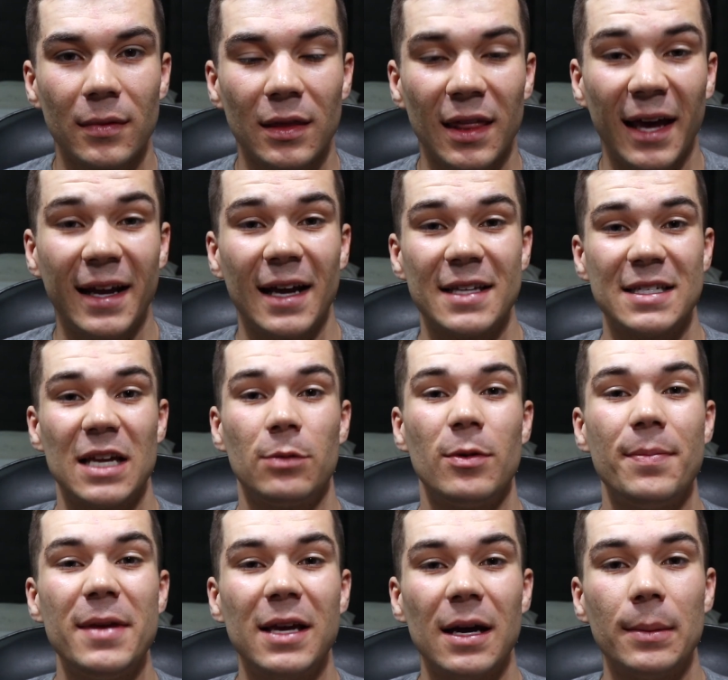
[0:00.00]
like I said, we
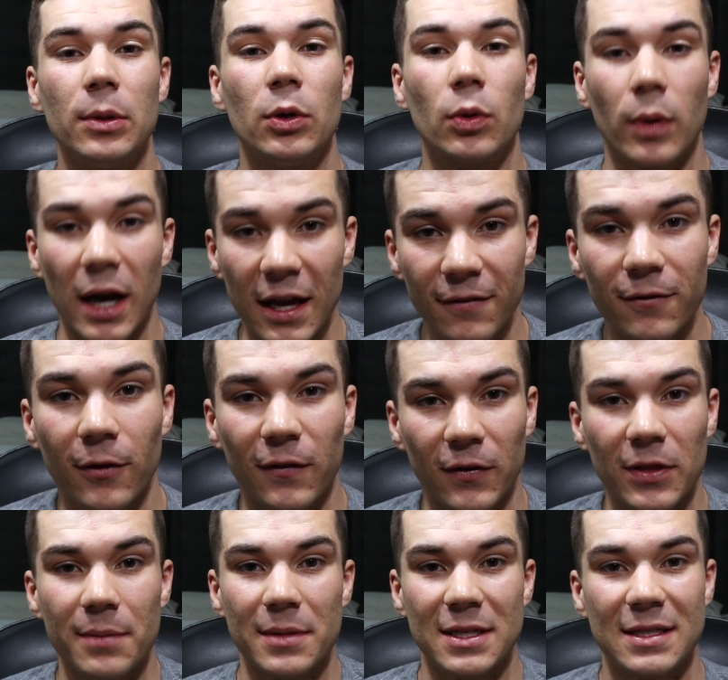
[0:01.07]
become grateful for
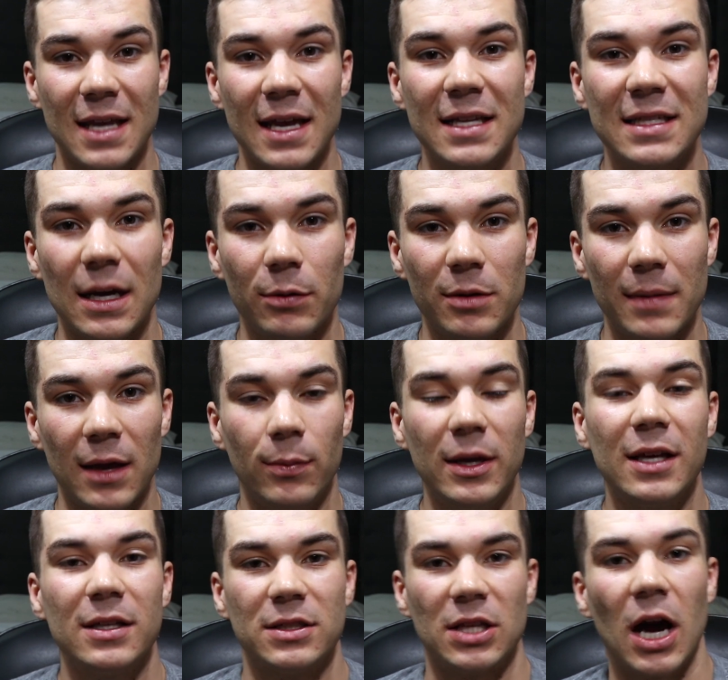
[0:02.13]
the mistakes that we made. We
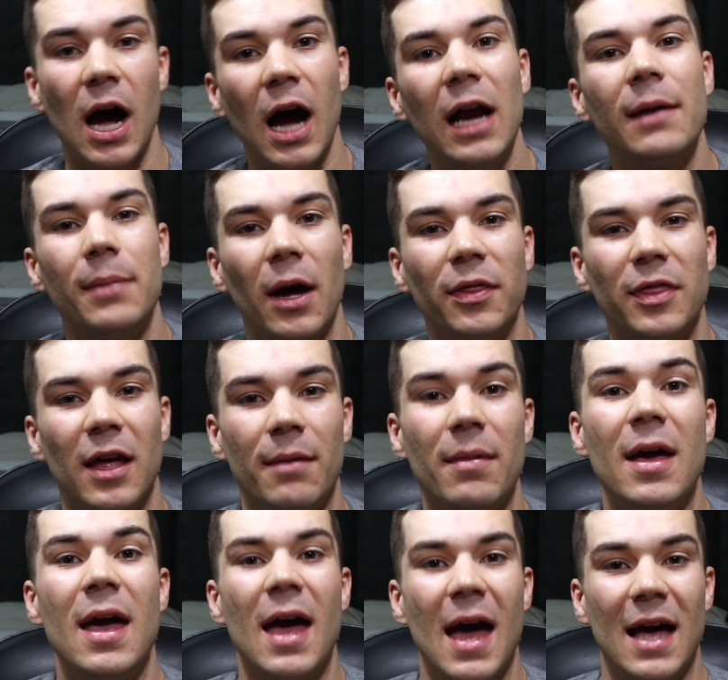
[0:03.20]
can talk about them
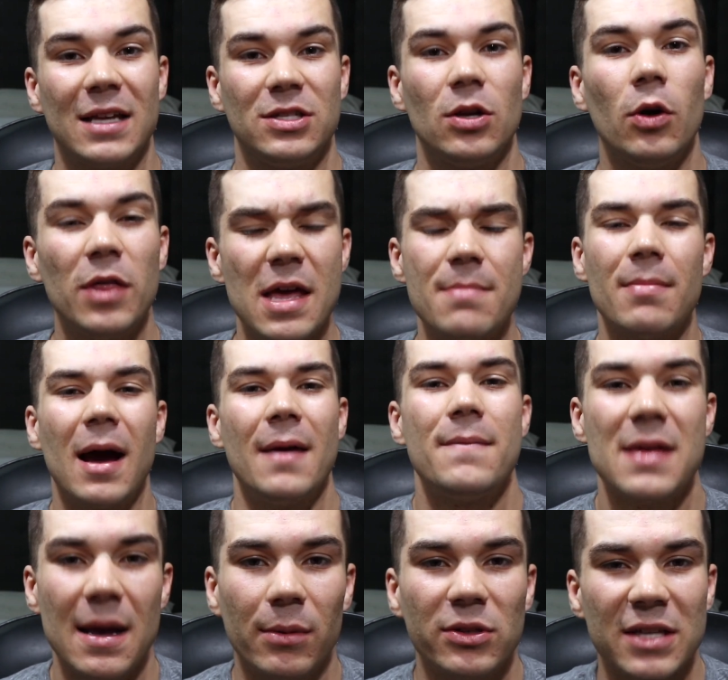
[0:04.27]
as though they might
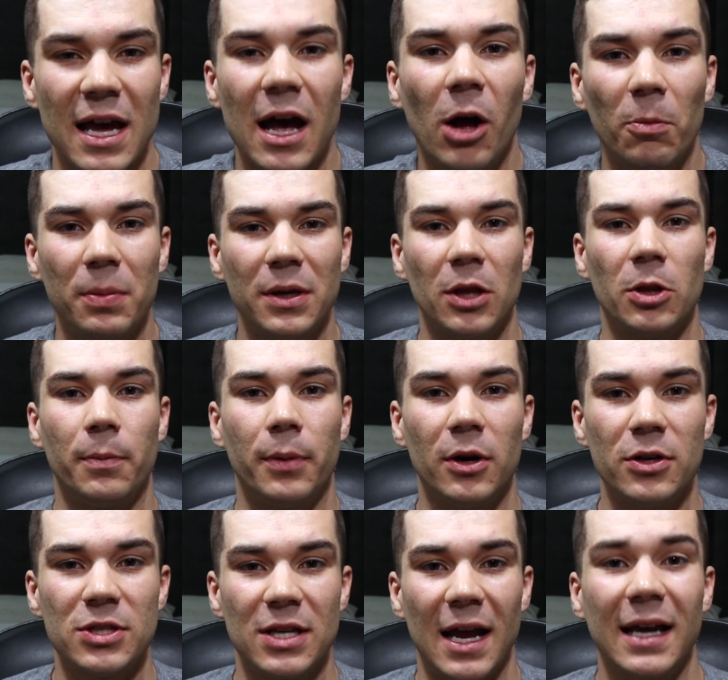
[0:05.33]
be able to help another
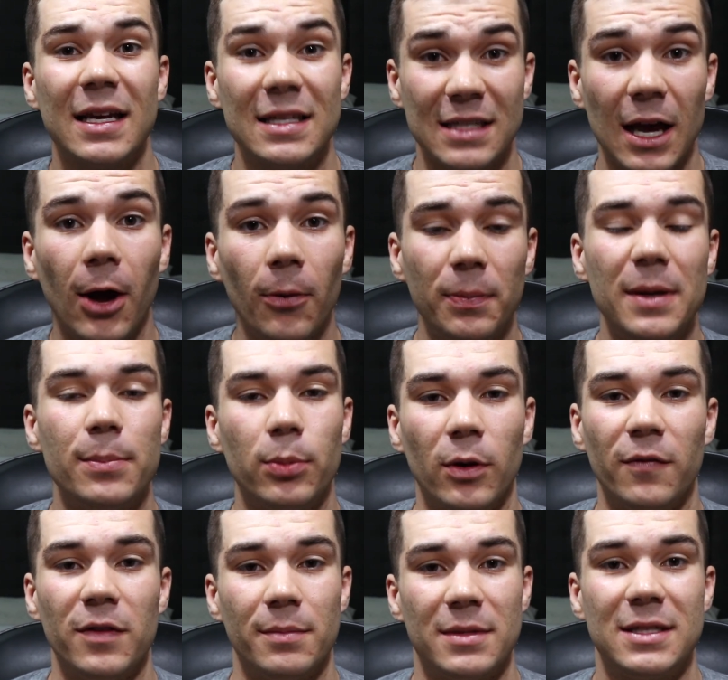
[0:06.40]
person. I can tell people
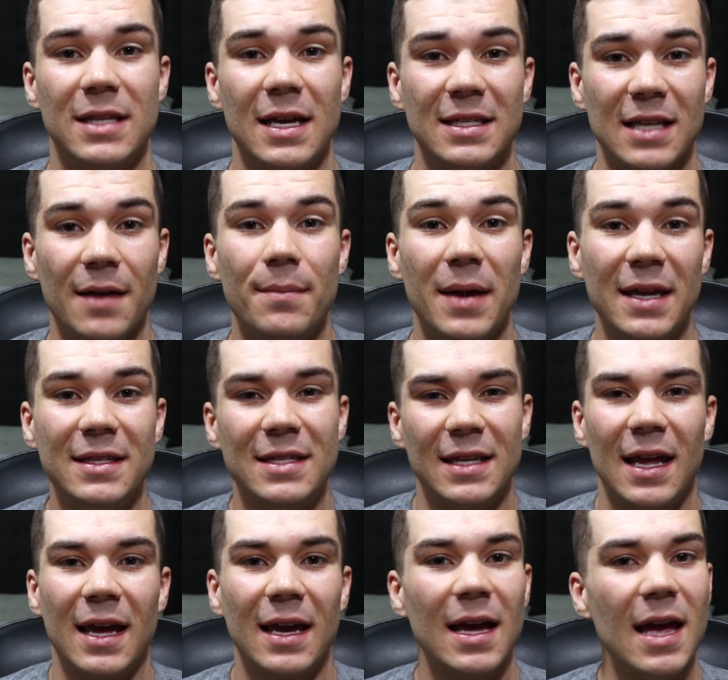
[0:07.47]
of the mistakes I made
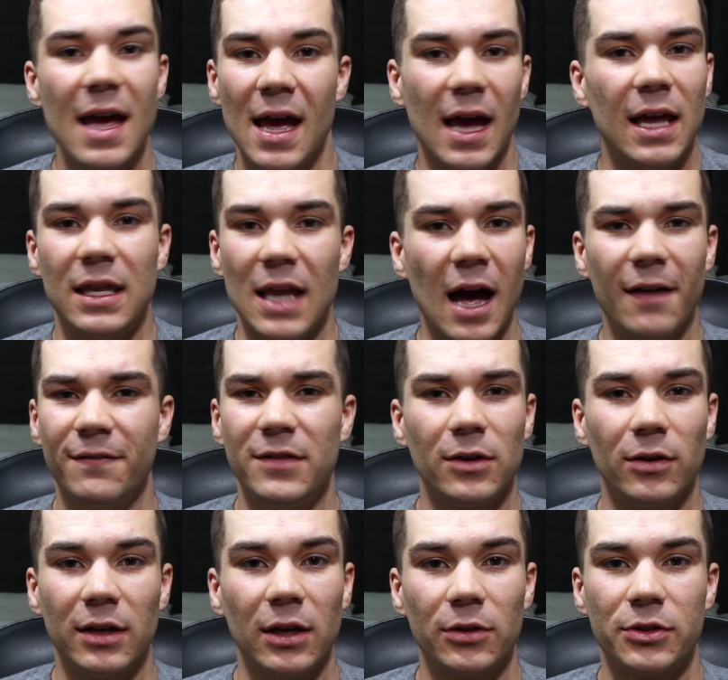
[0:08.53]
today and not
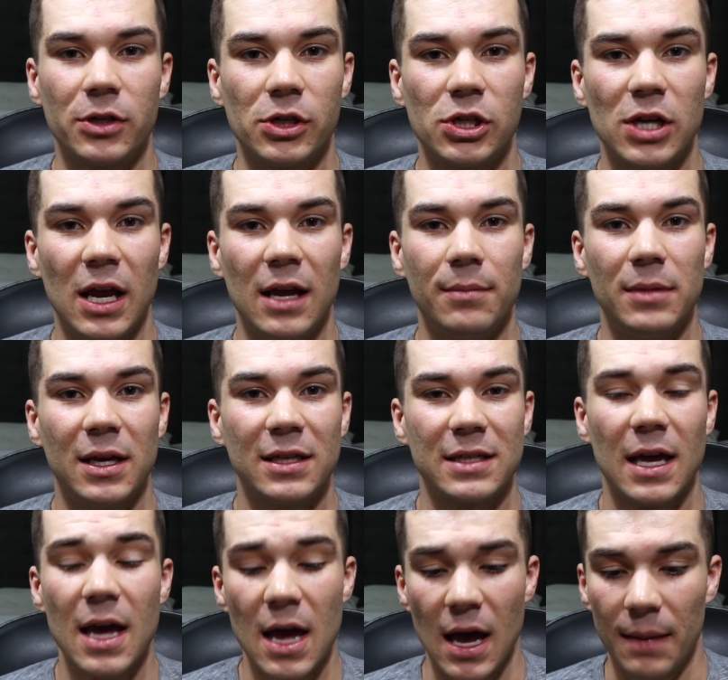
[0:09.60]
feel guilt or shame because,
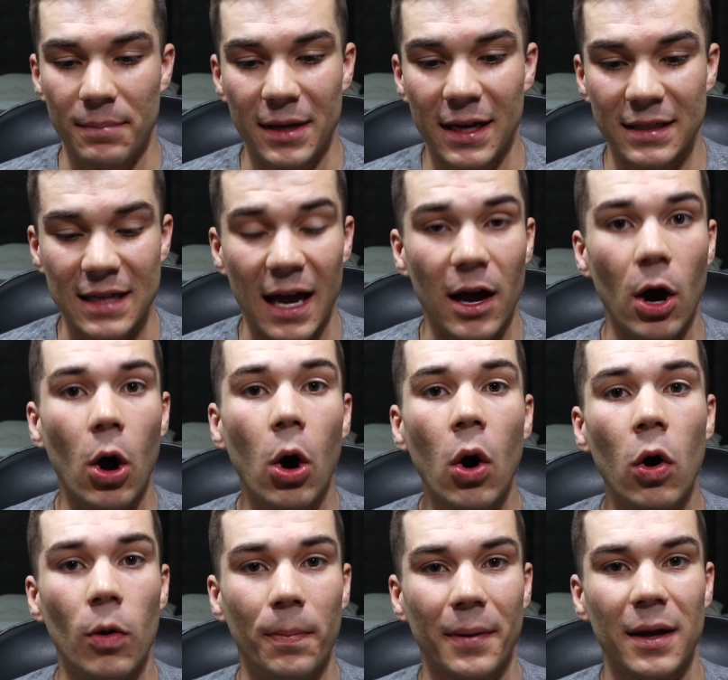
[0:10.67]
because I
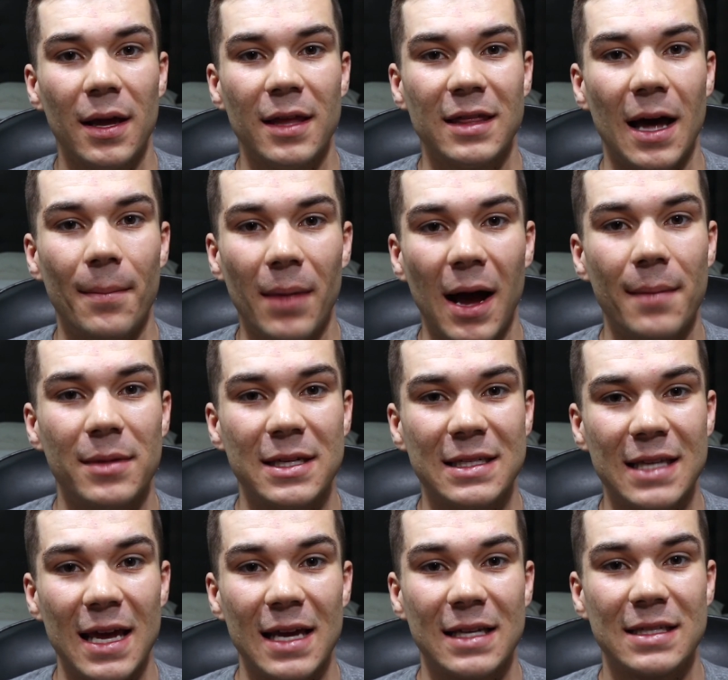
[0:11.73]
hope that my
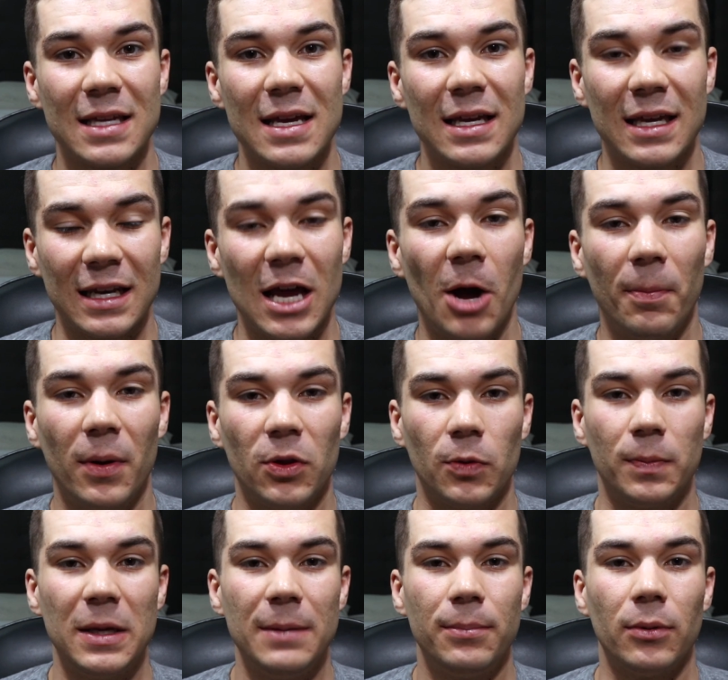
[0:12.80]
mistakes can help other
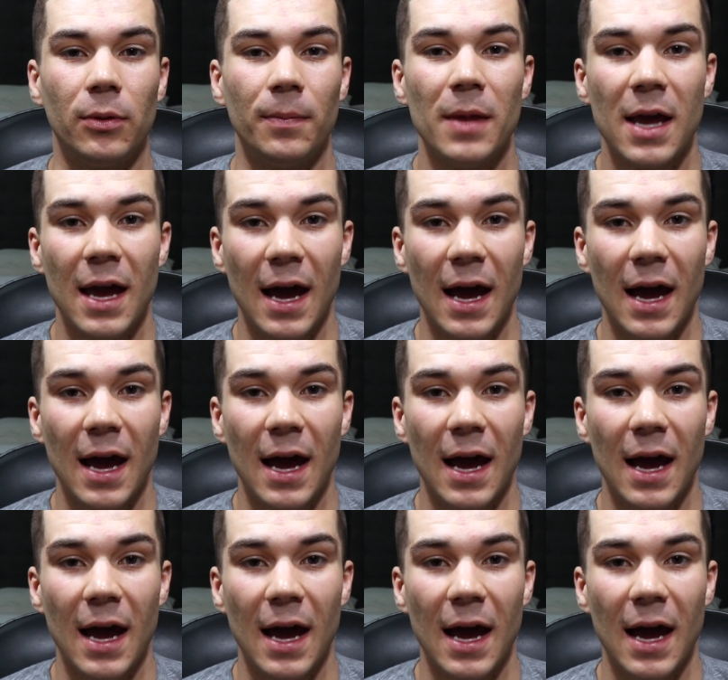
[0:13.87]
people.